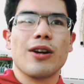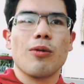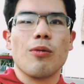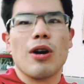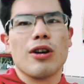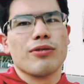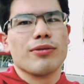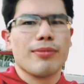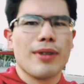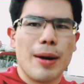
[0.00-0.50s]

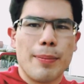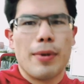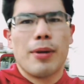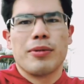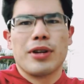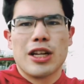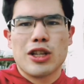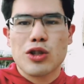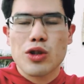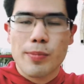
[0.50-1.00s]
Well, not
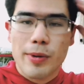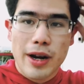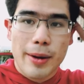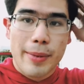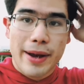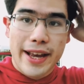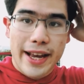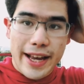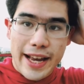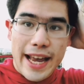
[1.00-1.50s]
probably not super high,
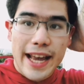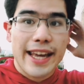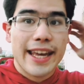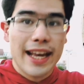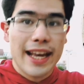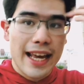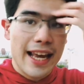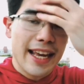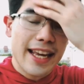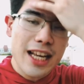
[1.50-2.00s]
but it, it,
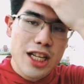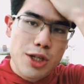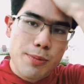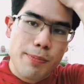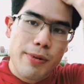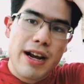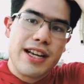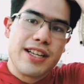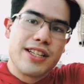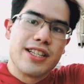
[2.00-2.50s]
get, it gets
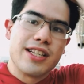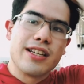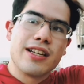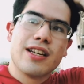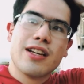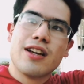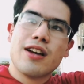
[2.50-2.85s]
pricey.